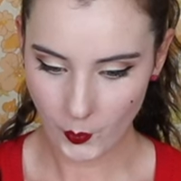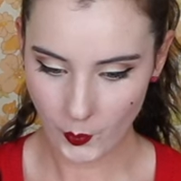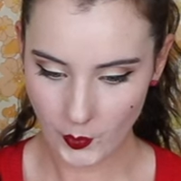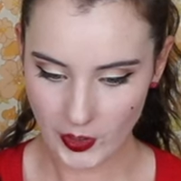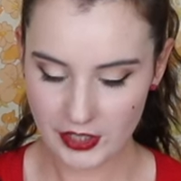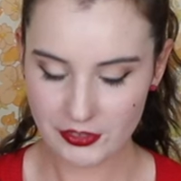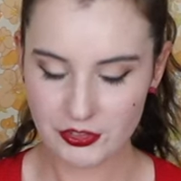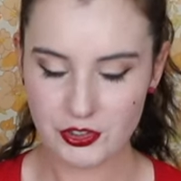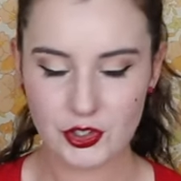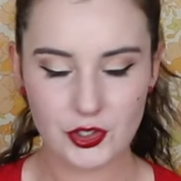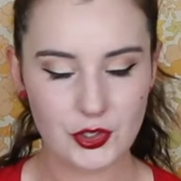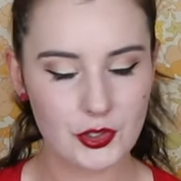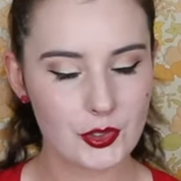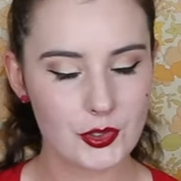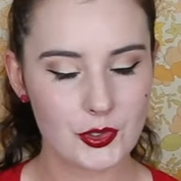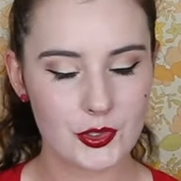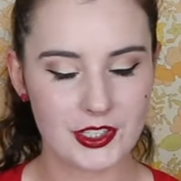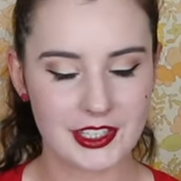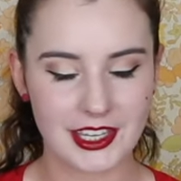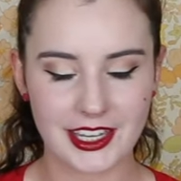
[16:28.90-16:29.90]
if
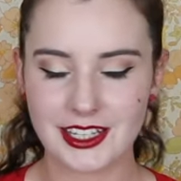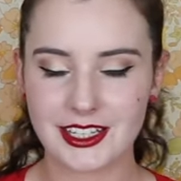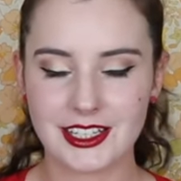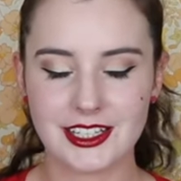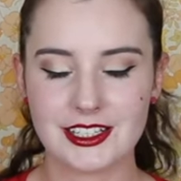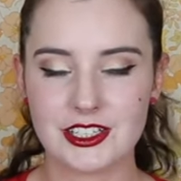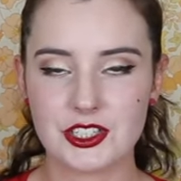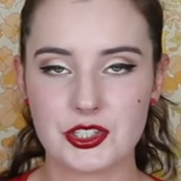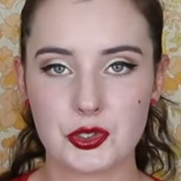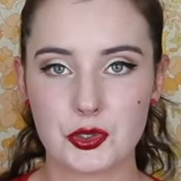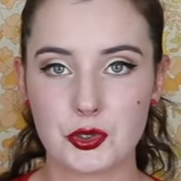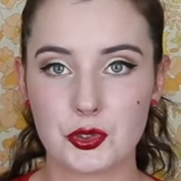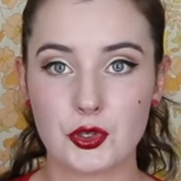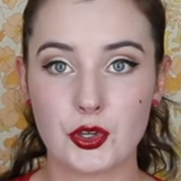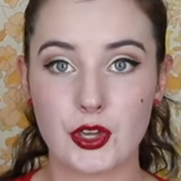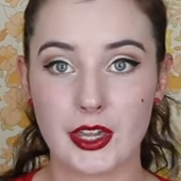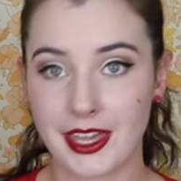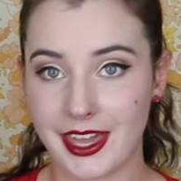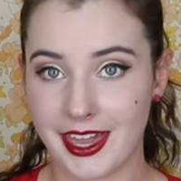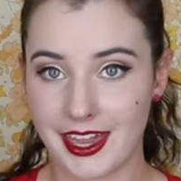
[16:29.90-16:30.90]
you get
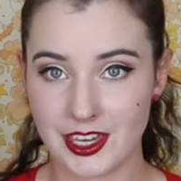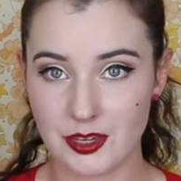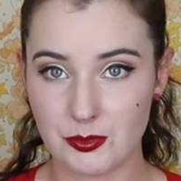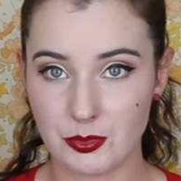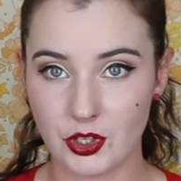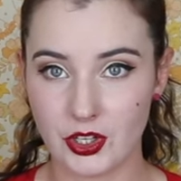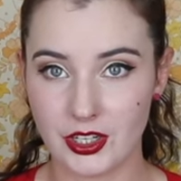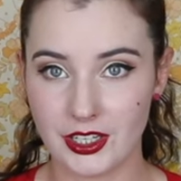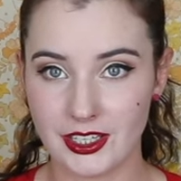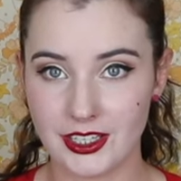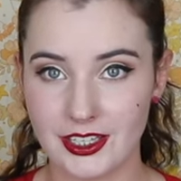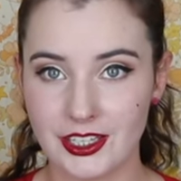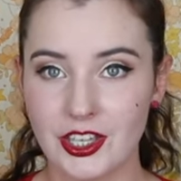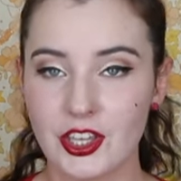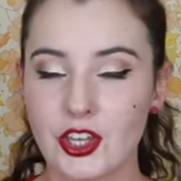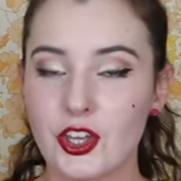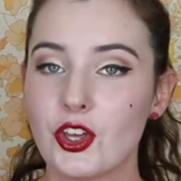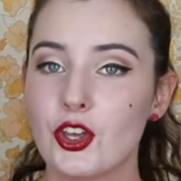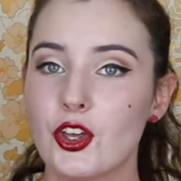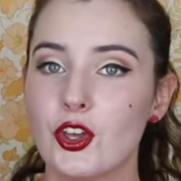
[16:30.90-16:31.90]
into K-beauty,
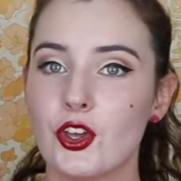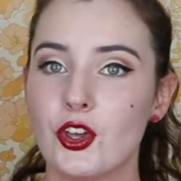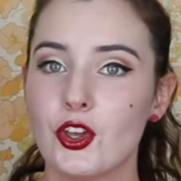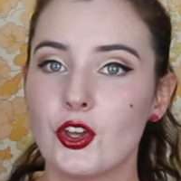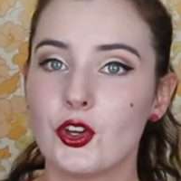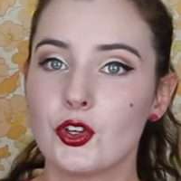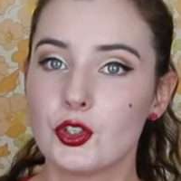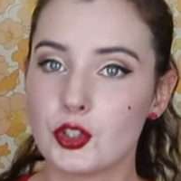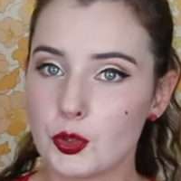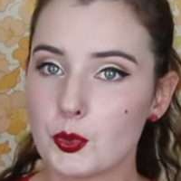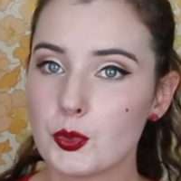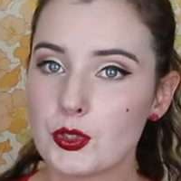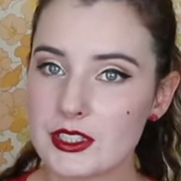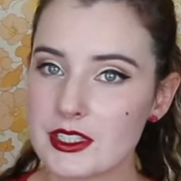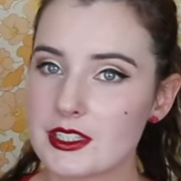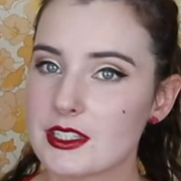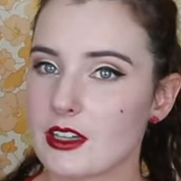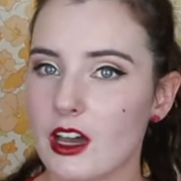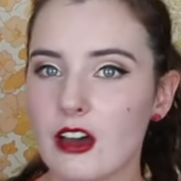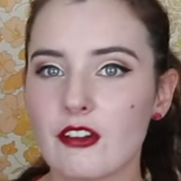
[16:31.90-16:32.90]
you will
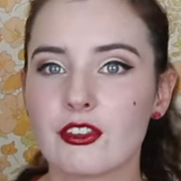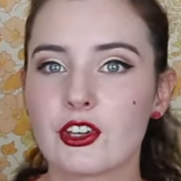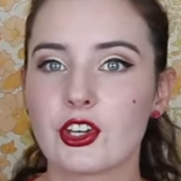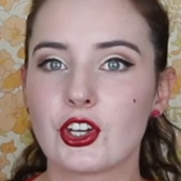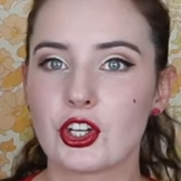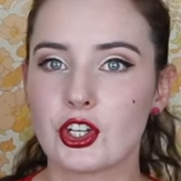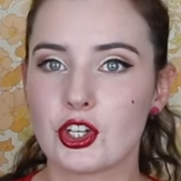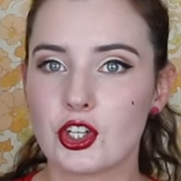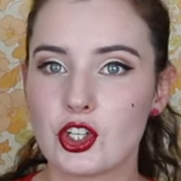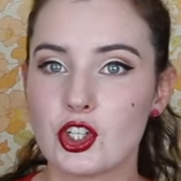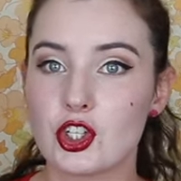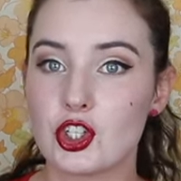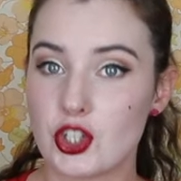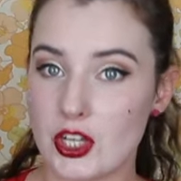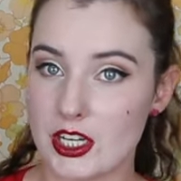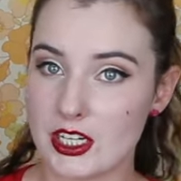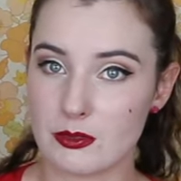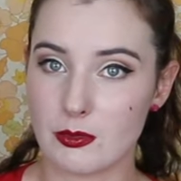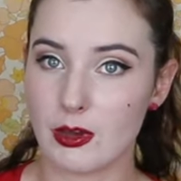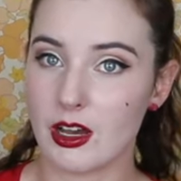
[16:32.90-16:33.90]
discover
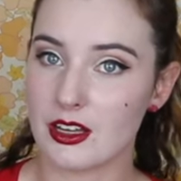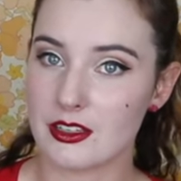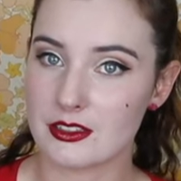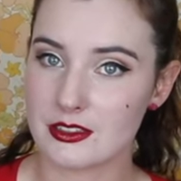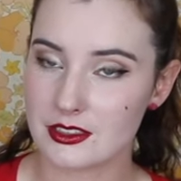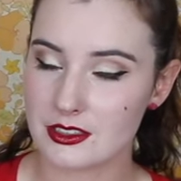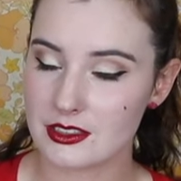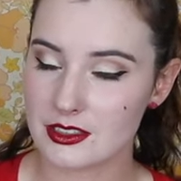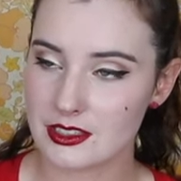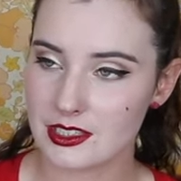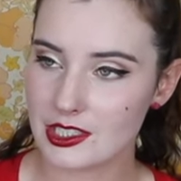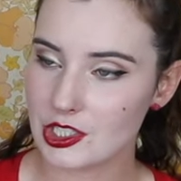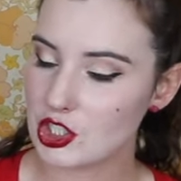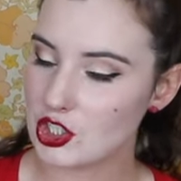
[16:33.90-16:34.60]
sheet masks.